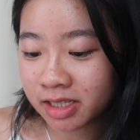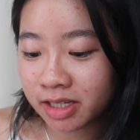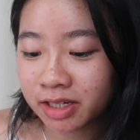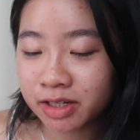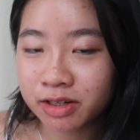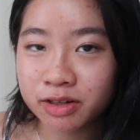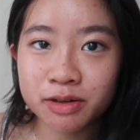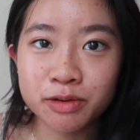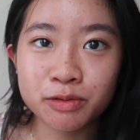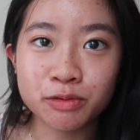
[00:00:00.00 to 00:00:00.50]

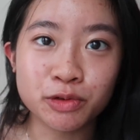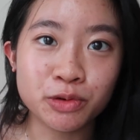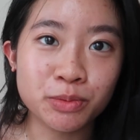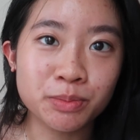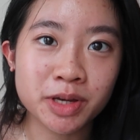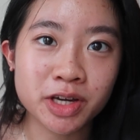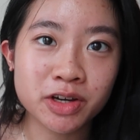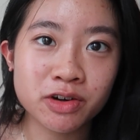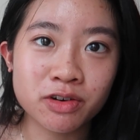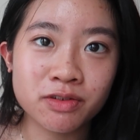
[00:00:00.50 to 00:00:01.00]
like room
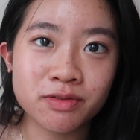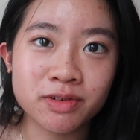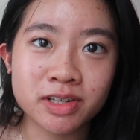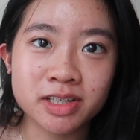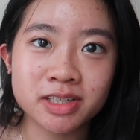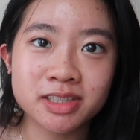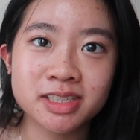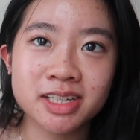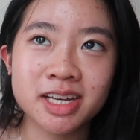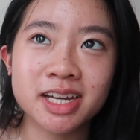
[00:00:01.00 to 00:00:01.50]

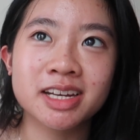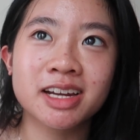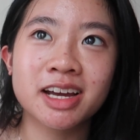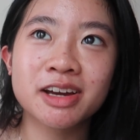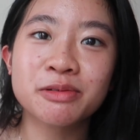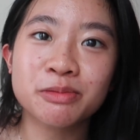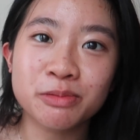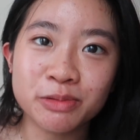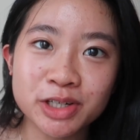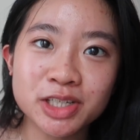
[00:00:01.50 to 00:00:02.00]
makeovers, and
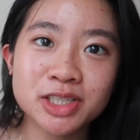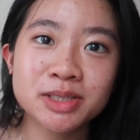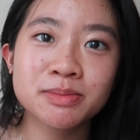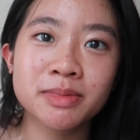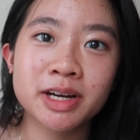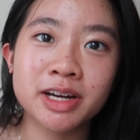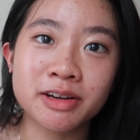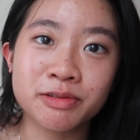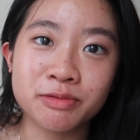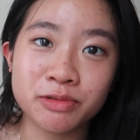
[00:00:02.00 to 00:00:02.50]
I wish
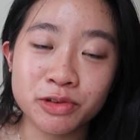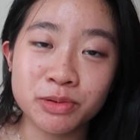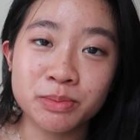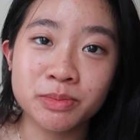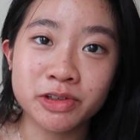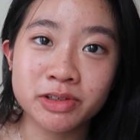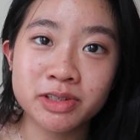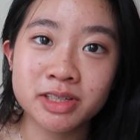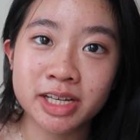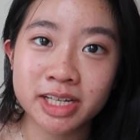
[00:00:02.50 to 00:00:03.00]
my room
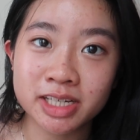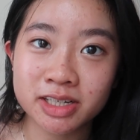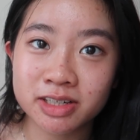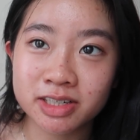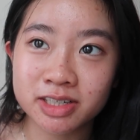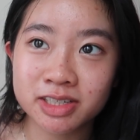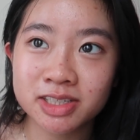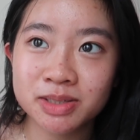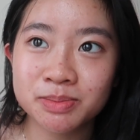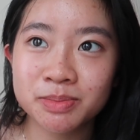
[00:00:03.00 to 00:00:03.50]
looked like
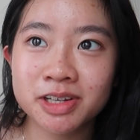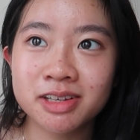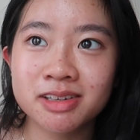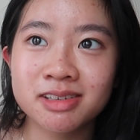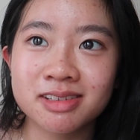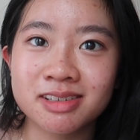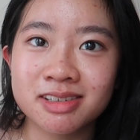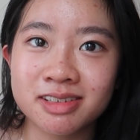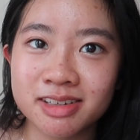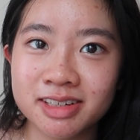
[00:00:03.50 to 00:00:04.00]
hers, but
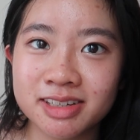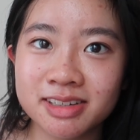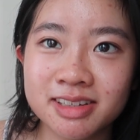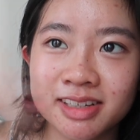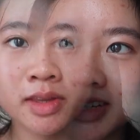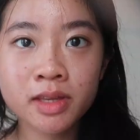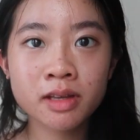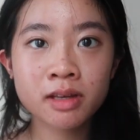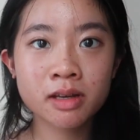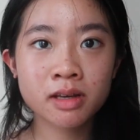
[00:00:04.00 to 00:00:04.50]
it didn't.
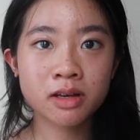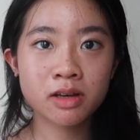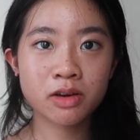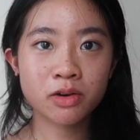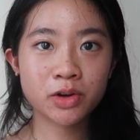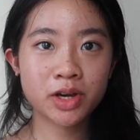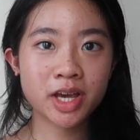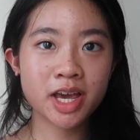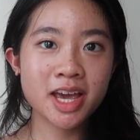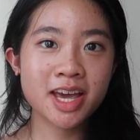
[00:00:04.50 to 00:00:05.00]

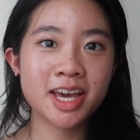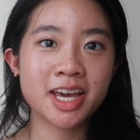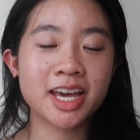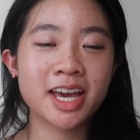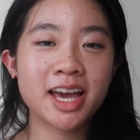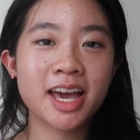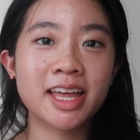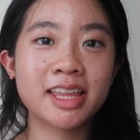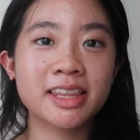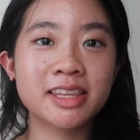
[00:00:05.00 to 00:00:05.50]

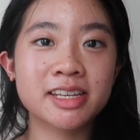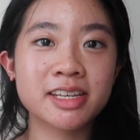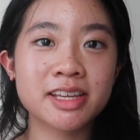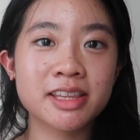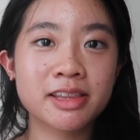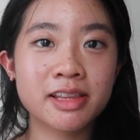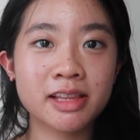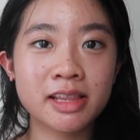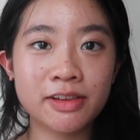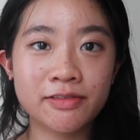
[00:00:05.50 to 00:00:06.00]
Okay,
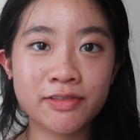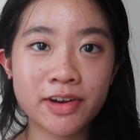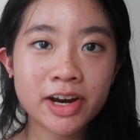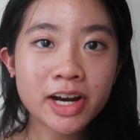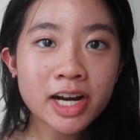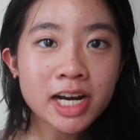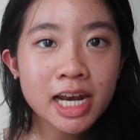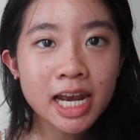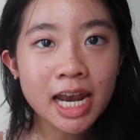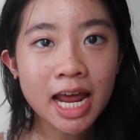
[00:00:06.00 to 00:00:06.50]
and the
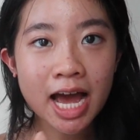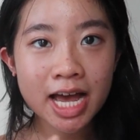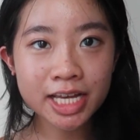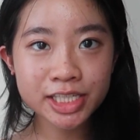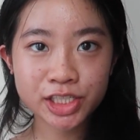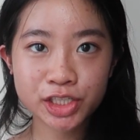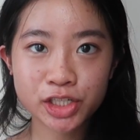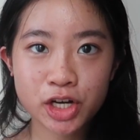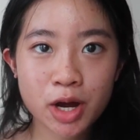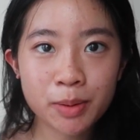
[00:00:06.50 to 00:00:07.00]
very
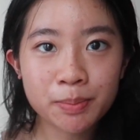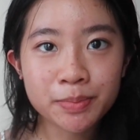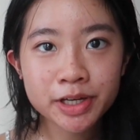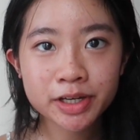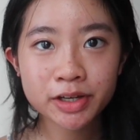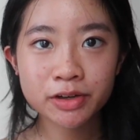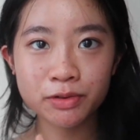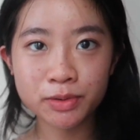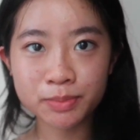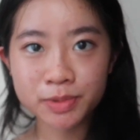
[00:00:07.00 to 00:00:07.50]
last
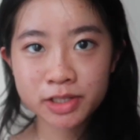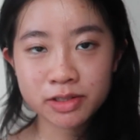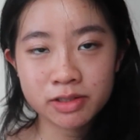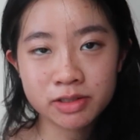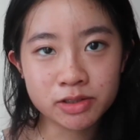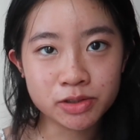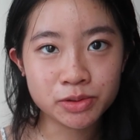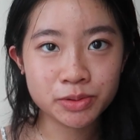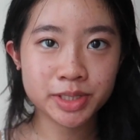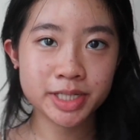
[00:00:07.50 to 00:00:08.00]
topic we'll be
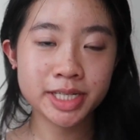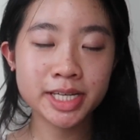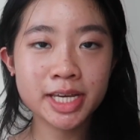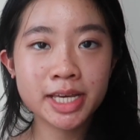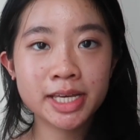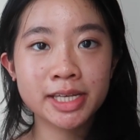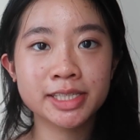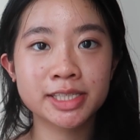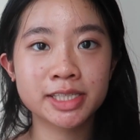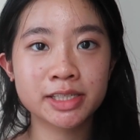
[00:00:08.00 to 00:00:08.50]

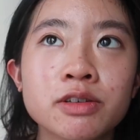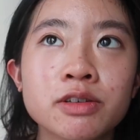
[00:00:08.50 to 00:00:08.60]
doing is